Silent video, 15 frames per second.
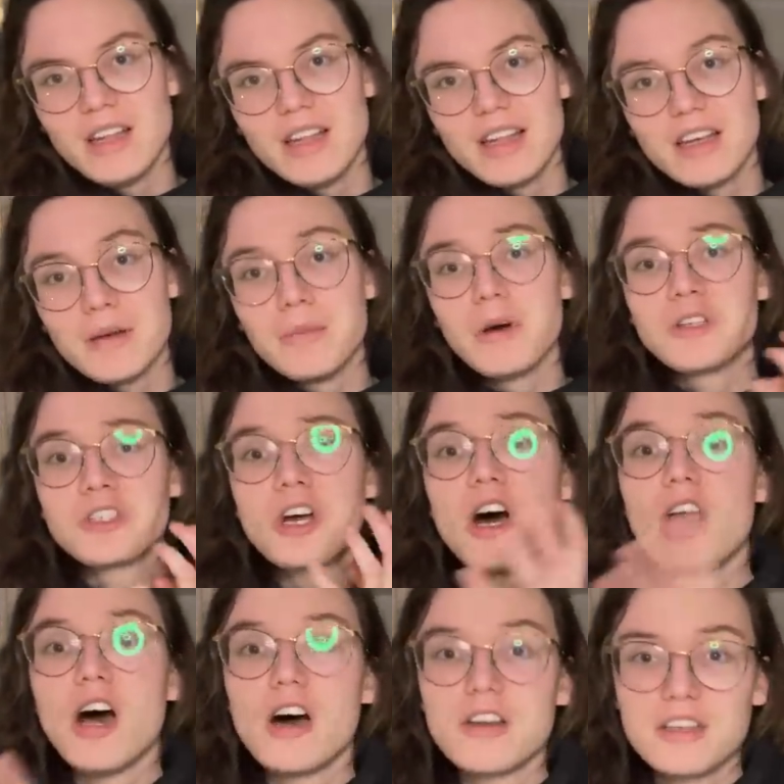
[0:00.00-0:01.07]
like a much
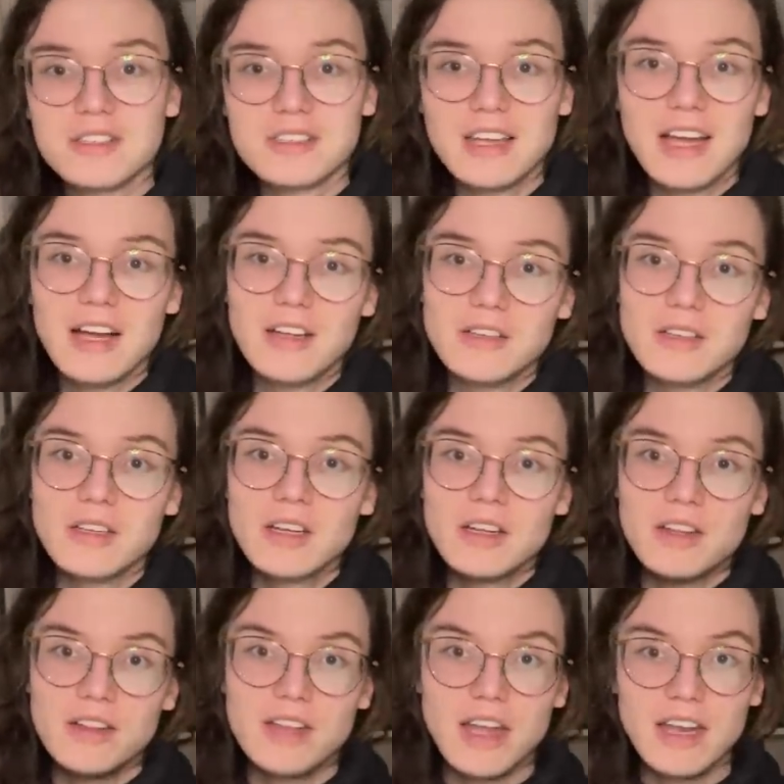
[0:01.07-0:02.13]
harder sell
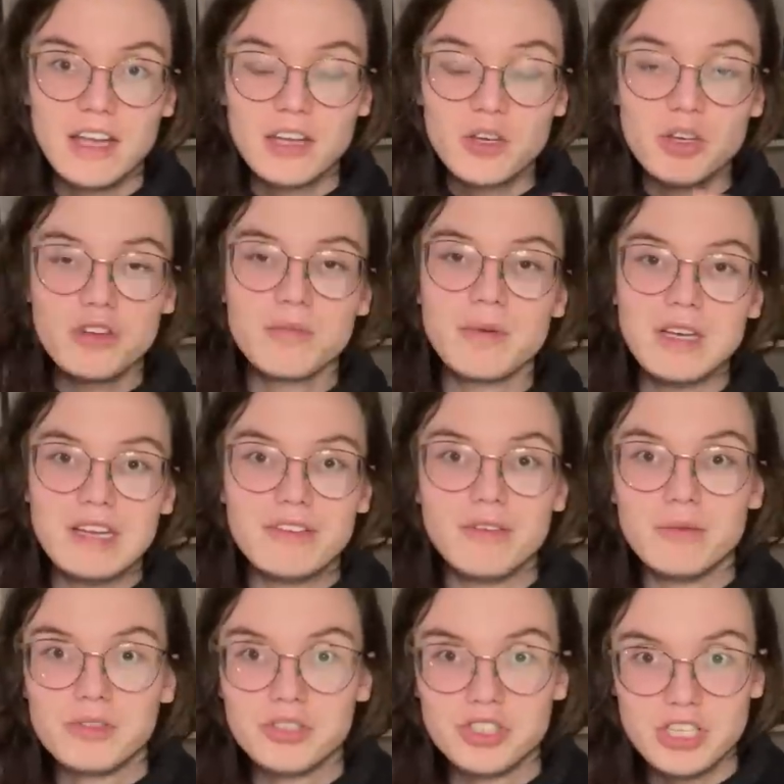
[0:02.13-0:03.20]
than it could have been if it
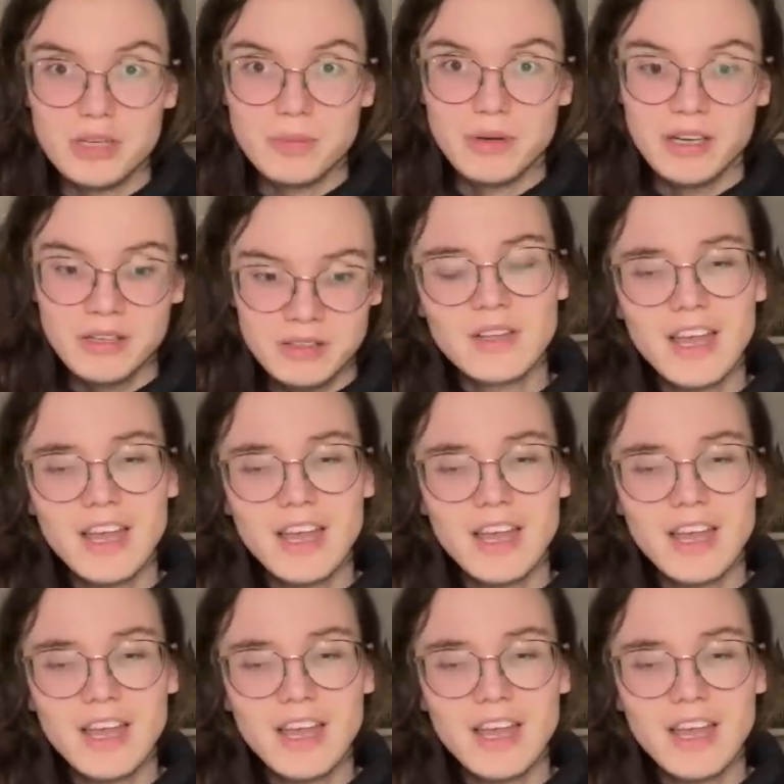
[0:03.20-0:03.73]
was cheaper.